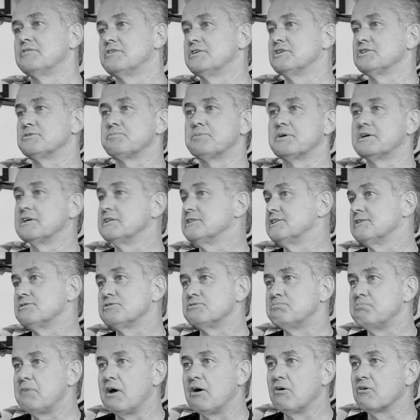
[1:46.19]
just because he was
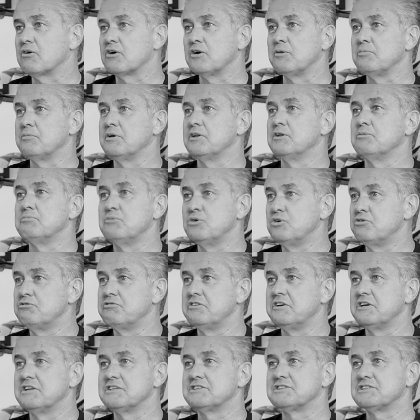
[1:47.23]
Malcolm in the
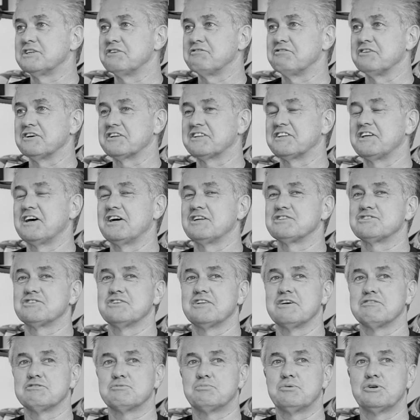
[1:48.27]
movie and stuff like that, so
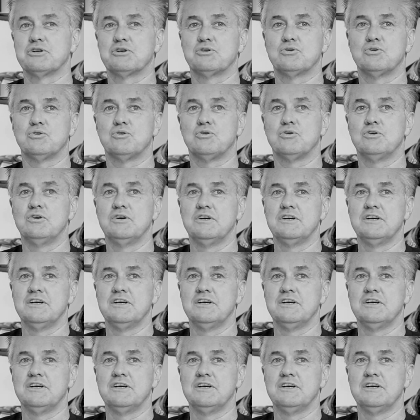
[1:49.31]
that was pretty cool.